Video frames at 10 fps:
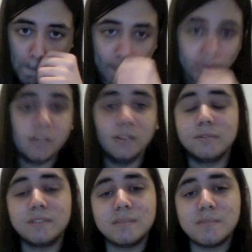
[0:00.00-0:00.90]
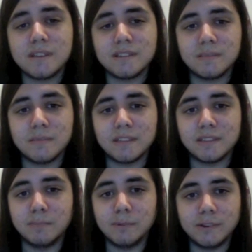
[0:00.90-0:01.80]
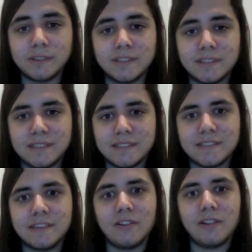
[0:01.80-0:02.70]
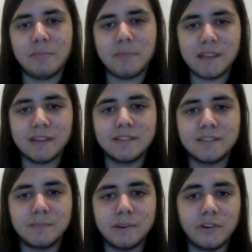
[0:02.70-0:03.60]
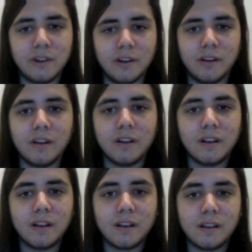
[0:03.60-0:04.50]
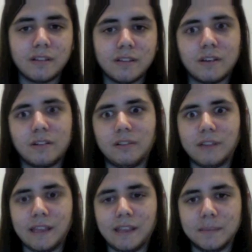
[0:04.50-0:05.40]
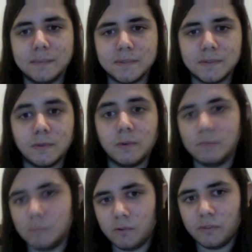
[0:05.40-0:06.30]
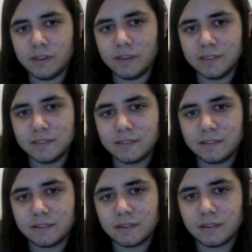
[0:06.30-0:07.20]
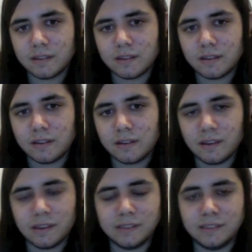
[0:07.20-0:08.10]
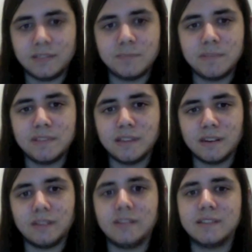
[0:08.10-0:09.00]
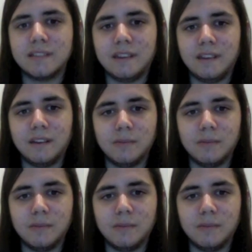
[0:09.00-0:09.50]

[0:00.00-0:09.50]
You know, just because something's a book doesn't necessarily make it superior to all games or movies. And it's bizarre to say a